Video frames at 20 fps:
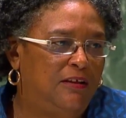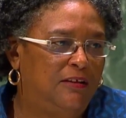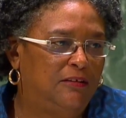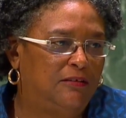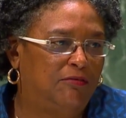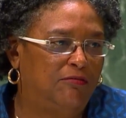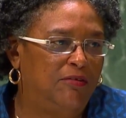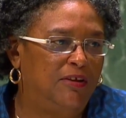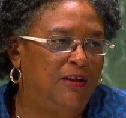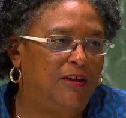
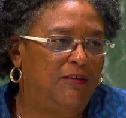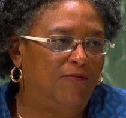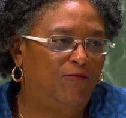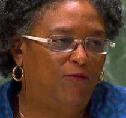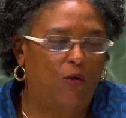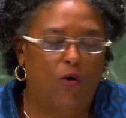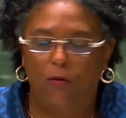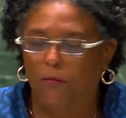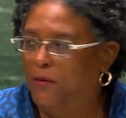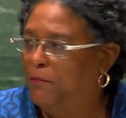3
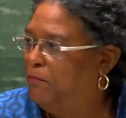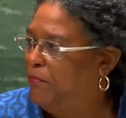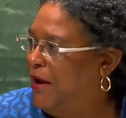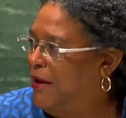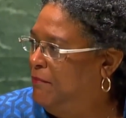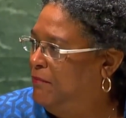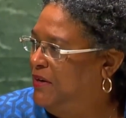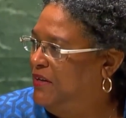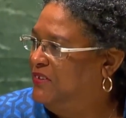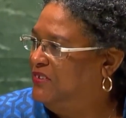former
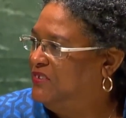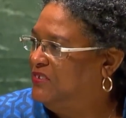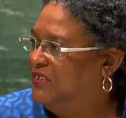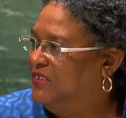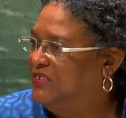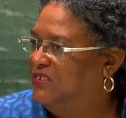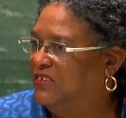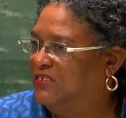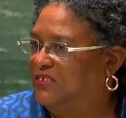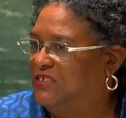prime
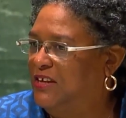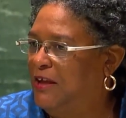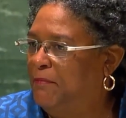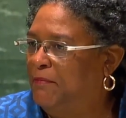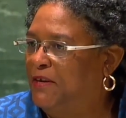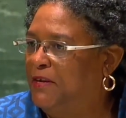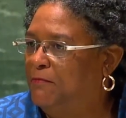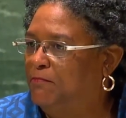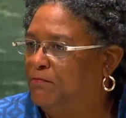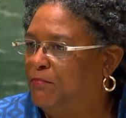ministers as an
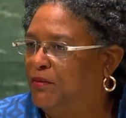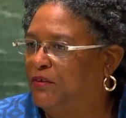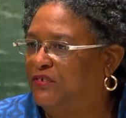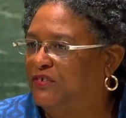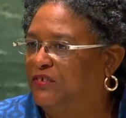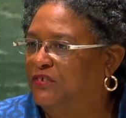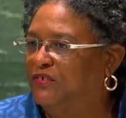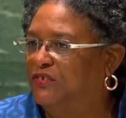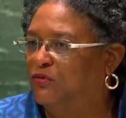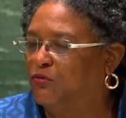eminent
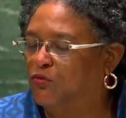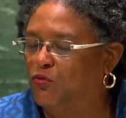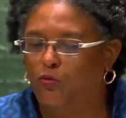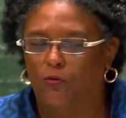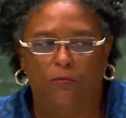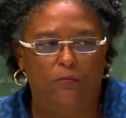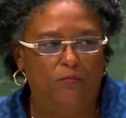persons group.